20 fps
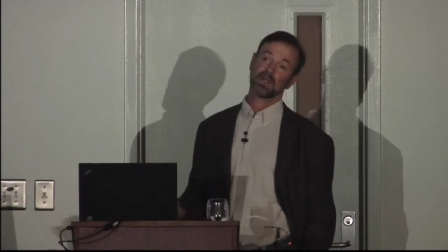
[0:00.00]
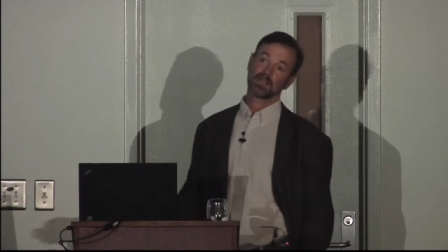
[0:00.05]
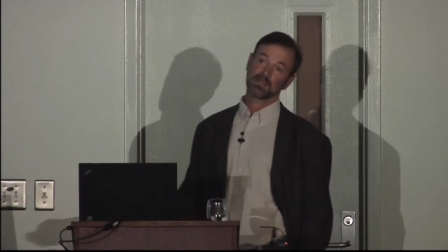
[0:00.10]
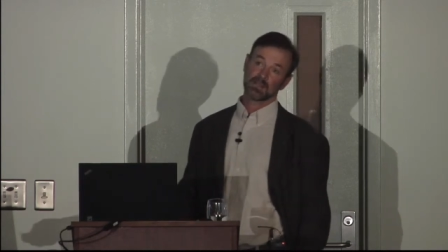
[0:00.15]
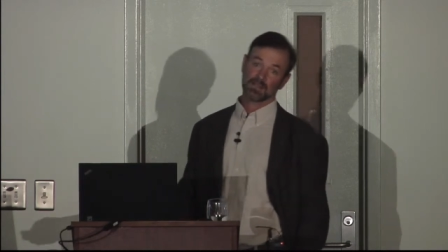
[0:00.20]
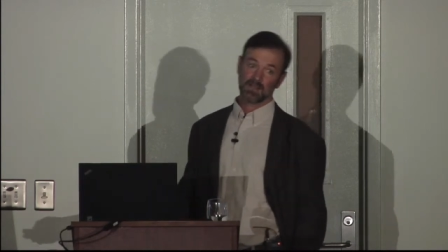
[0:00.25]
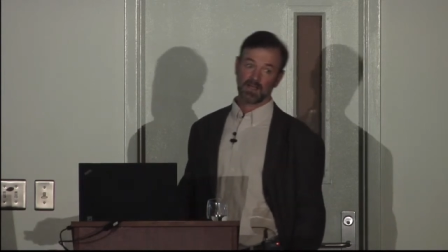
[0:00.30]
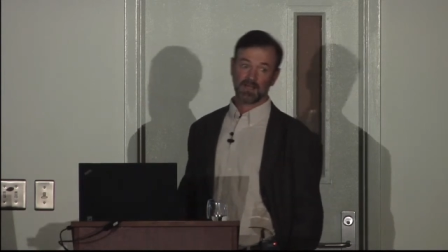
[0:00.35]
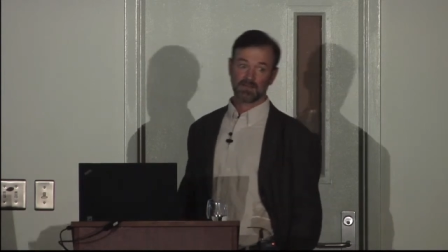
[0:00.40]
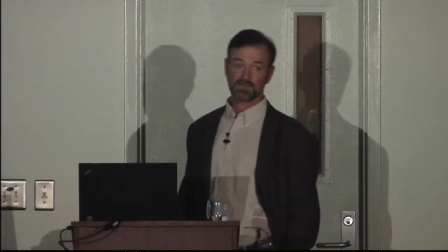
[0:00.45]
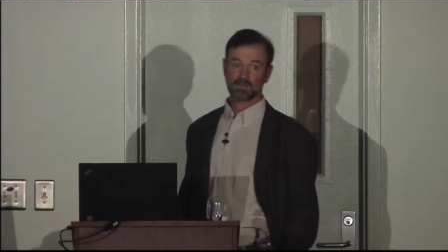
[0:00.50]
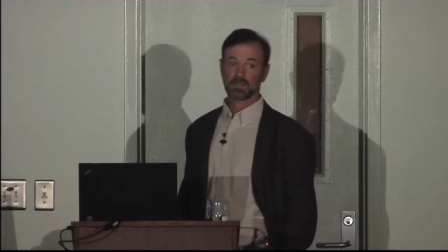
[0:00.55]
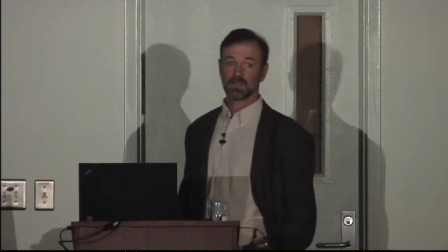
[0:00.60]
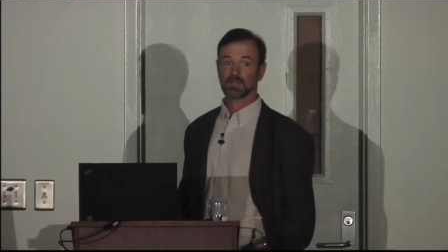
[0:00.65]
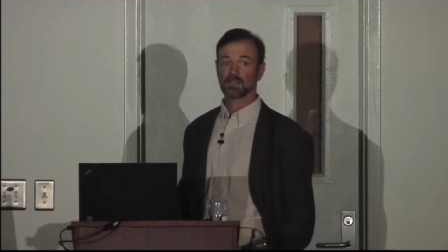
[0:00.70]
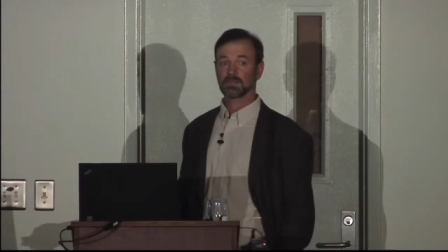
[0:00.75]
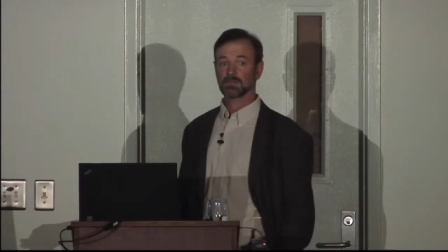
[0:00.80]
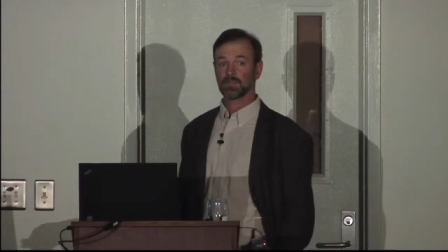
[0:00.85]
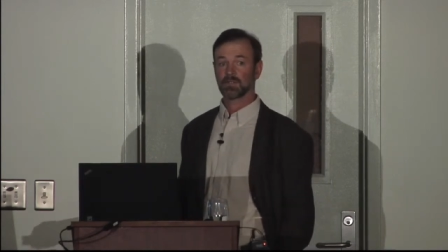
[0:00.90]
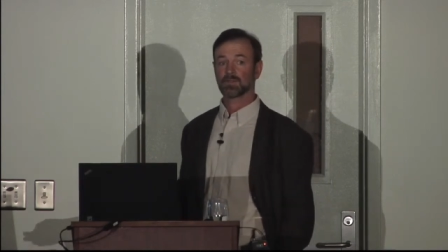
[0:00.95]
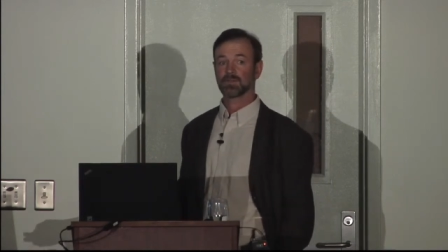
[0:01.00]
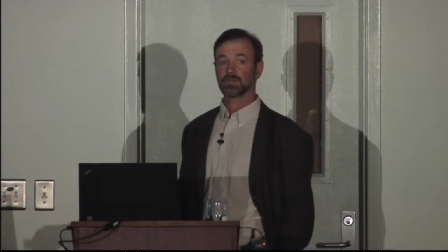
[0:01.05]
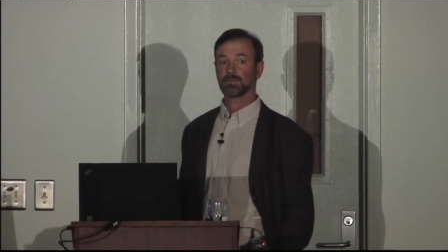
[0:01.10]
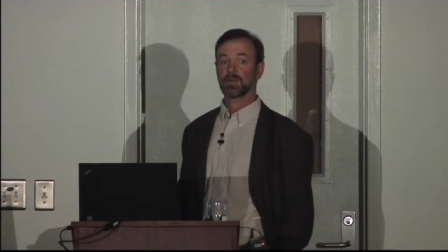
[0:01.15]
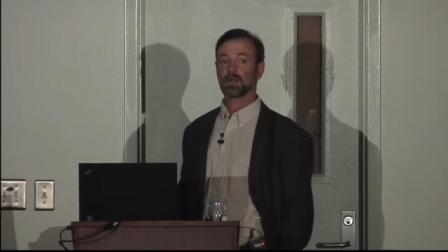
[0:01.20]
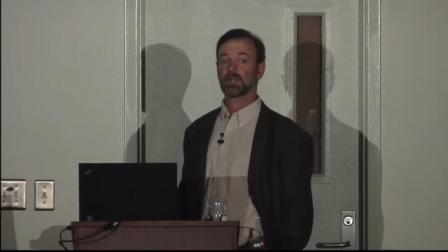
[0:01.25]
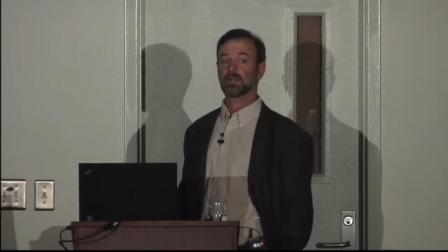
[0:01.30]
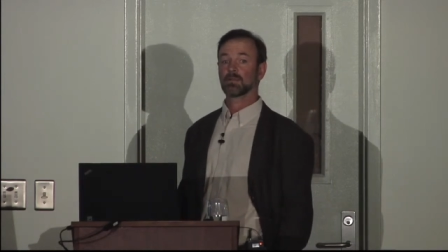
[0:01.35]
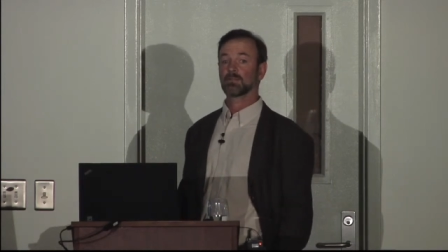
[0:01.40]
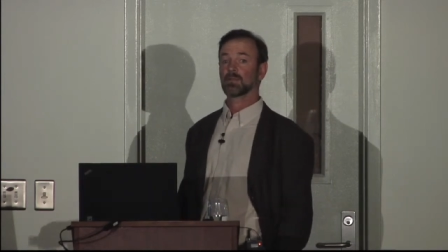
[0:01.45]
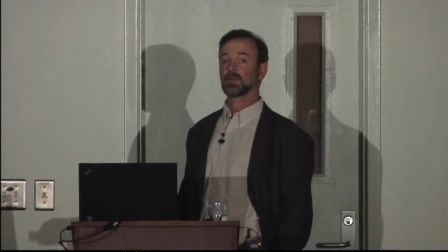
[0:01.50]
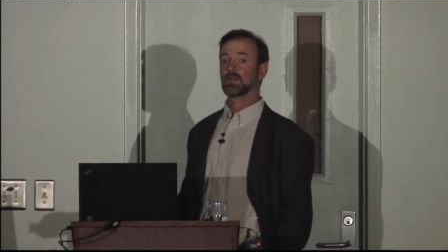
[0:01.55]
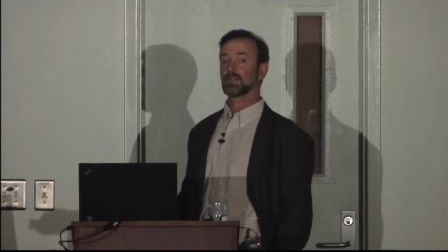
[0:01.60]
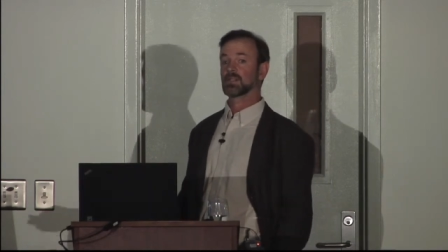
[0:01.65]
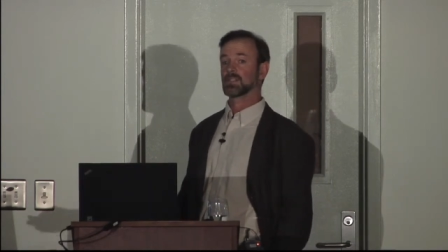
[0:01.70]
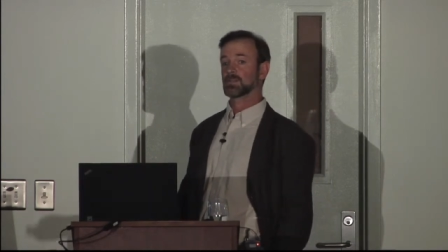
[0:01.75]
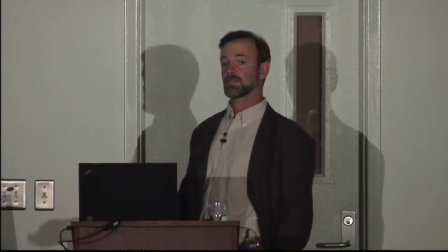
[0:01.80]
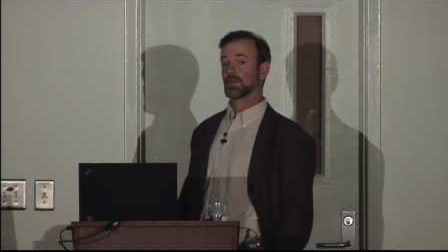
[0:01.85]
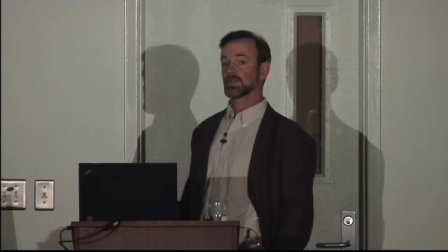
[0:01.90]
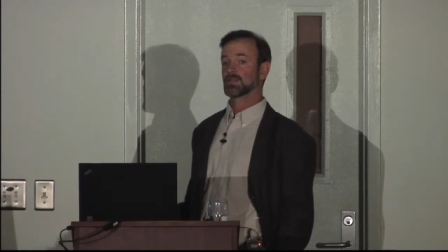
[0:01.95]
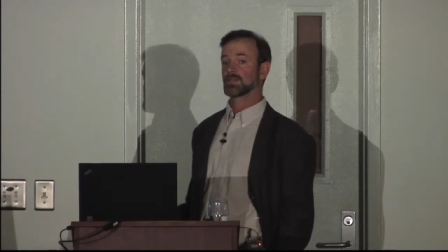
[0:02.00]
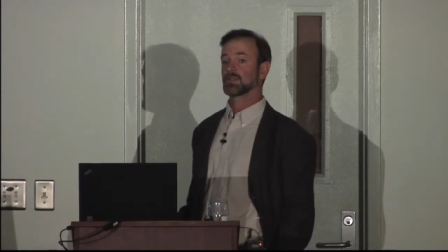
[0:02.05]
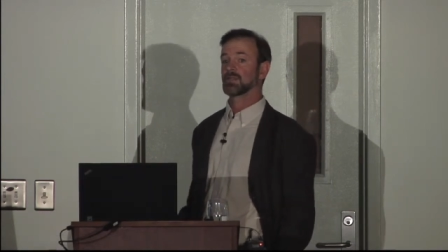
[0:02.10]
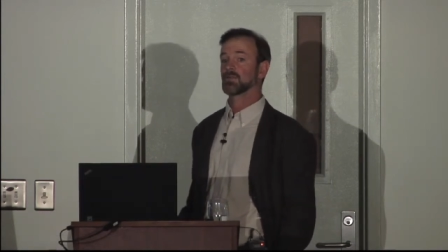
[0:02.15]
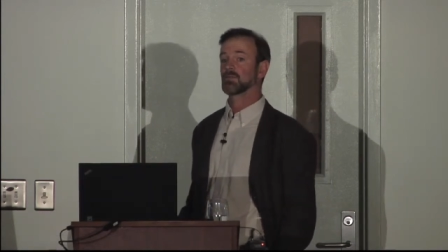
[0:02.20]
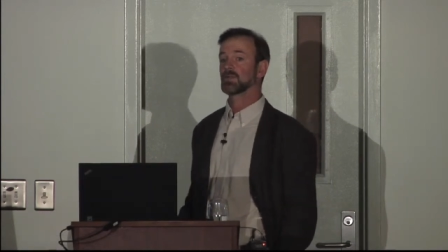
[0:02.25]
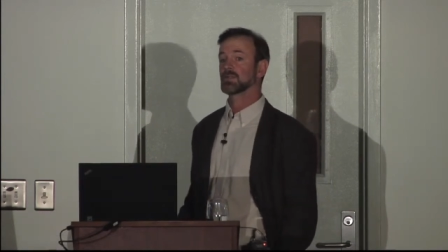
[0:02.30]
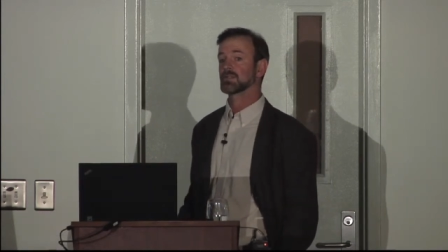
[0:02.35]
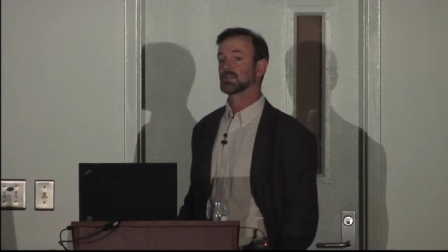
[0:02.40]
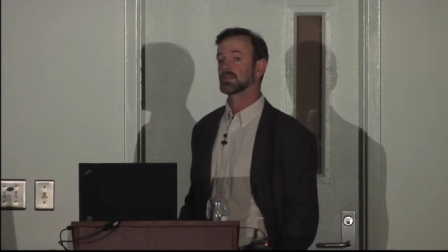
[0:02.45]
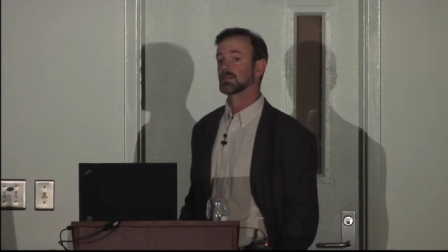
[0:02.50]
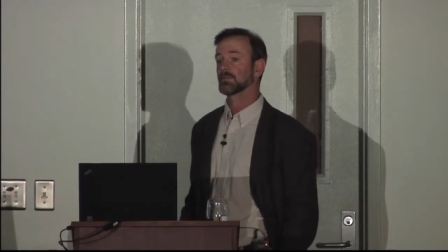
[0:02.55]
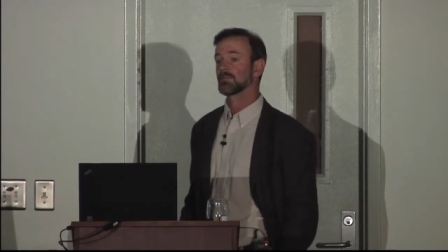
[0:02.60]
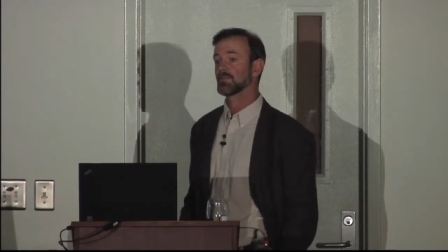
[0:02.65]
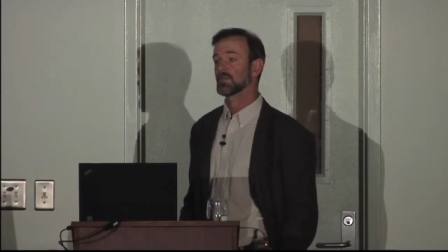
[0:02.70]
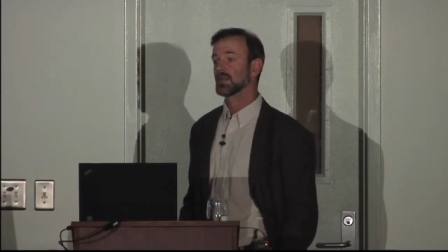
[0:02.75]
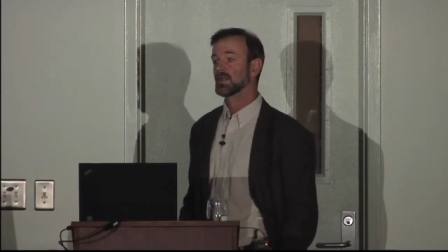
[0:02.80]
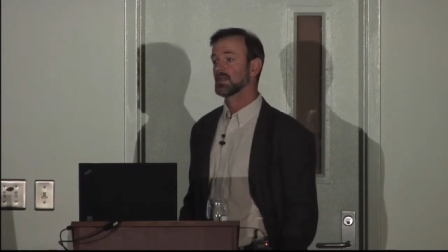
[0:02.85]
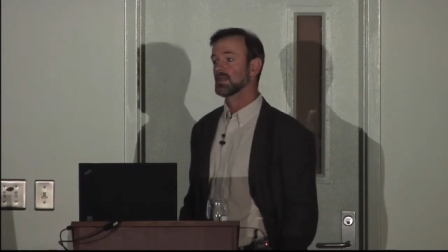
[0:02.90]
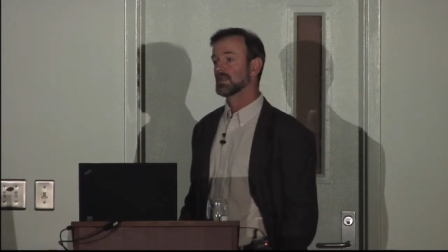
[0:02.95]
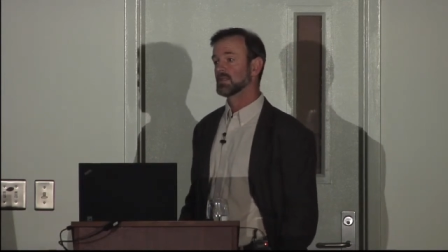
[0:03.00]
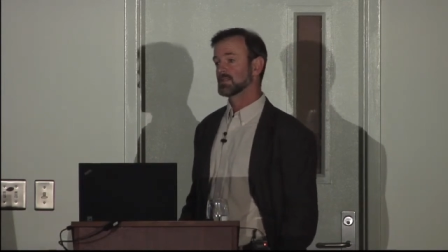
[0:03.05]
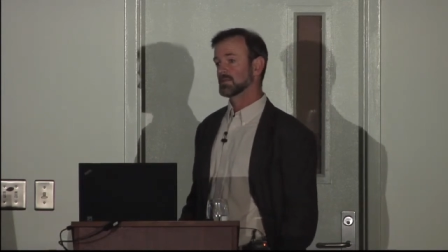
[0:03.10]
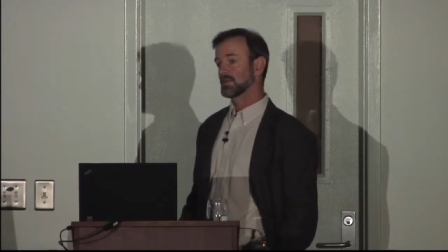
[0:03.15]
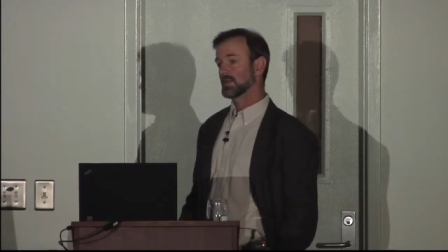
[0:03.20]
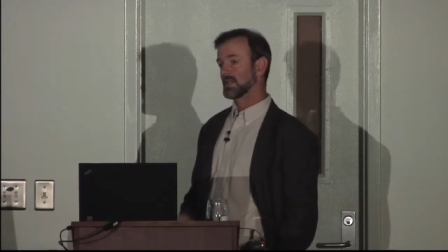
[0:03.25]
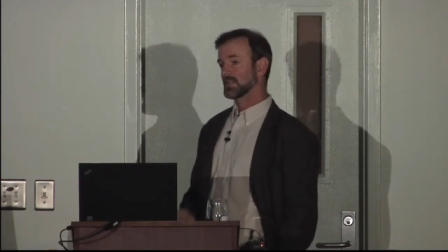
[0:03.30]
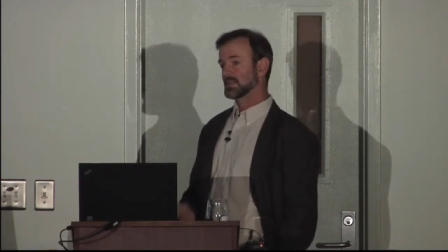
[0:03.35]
and the livestock are both dependent upon, especially in winter. So it